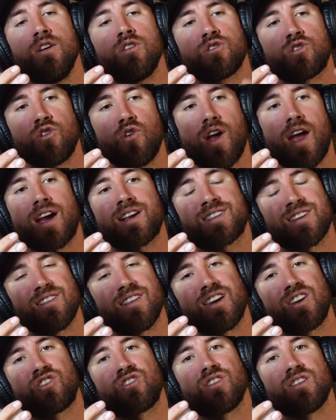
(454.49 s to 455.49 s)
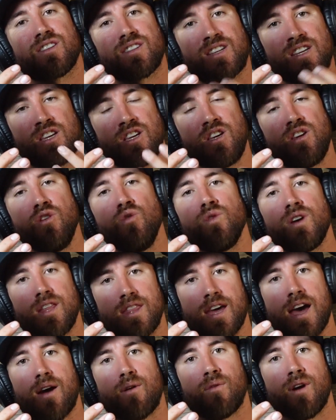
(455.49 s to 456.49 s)
So your exhalation is
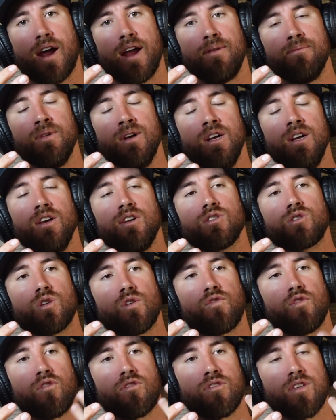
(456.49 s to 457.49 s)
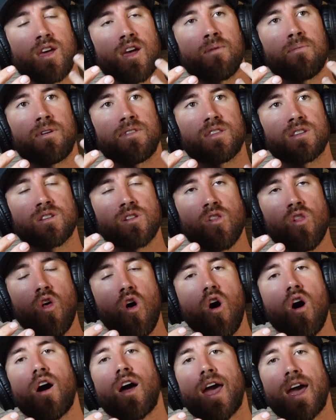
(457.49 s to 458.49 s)
cueing that, right? So if you think about this
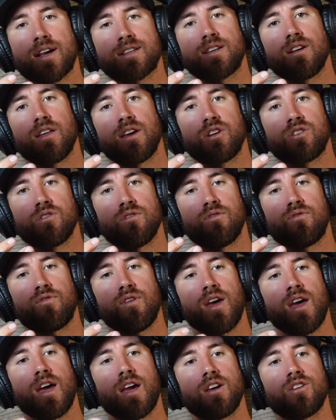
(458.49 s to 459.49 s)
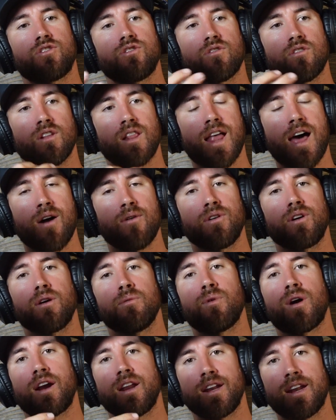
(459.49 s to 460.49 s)
long exhalation phase, you're allowing
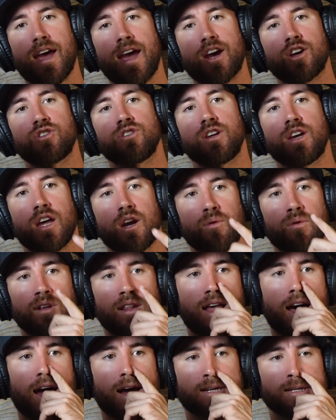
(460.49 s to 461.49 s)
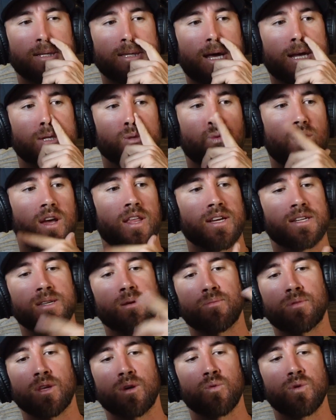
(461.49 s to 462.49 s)
your body to actually kind of relax. And that's why, like,
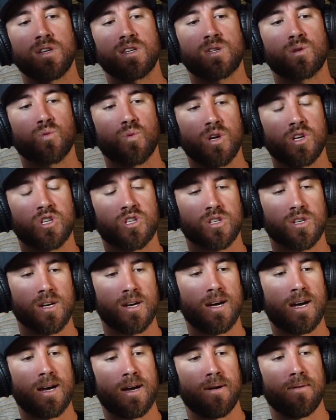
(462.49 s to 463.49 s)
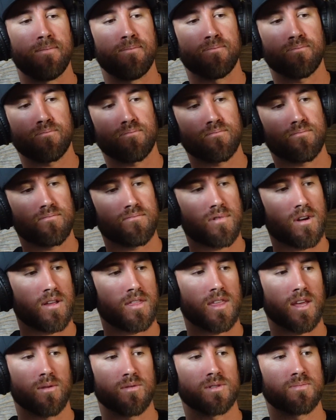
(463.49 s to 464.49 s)
something we switched, I
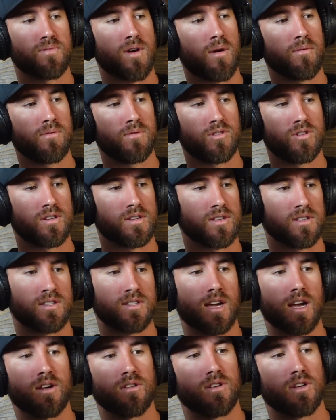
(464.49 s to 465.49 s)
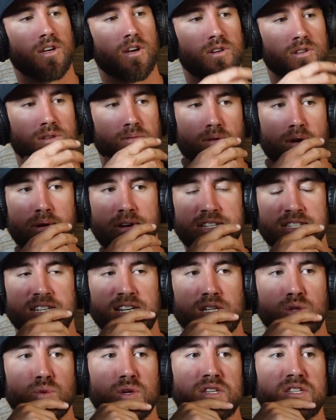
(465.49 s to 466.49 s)
think it was probably just a cycle ago, so probably about
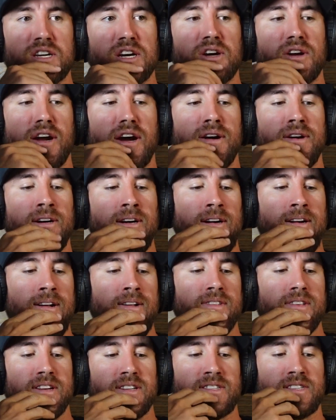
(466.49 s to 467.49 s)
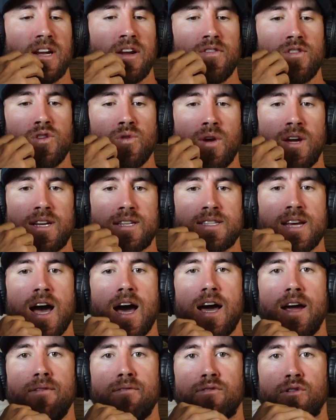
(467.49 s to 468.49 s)
6 weeks ago now. Instead of doing
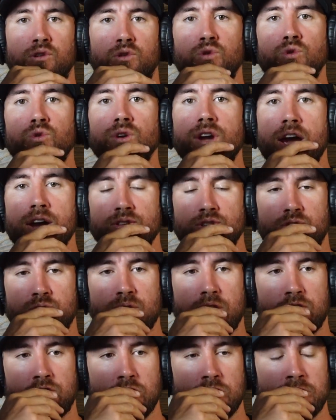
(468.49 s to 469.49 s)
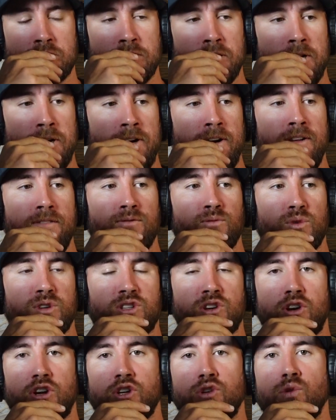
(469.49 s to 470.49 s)
time for cool down stretches, we
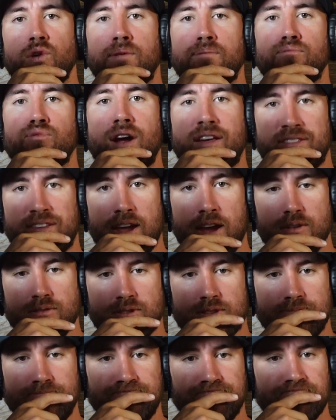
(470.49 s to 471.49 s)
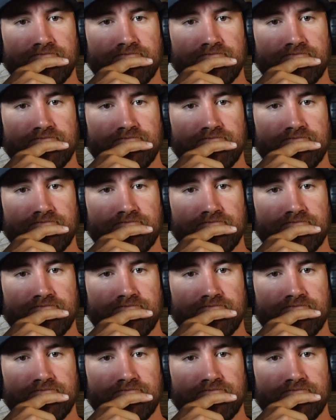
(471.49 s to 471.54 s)
started doing breath counts.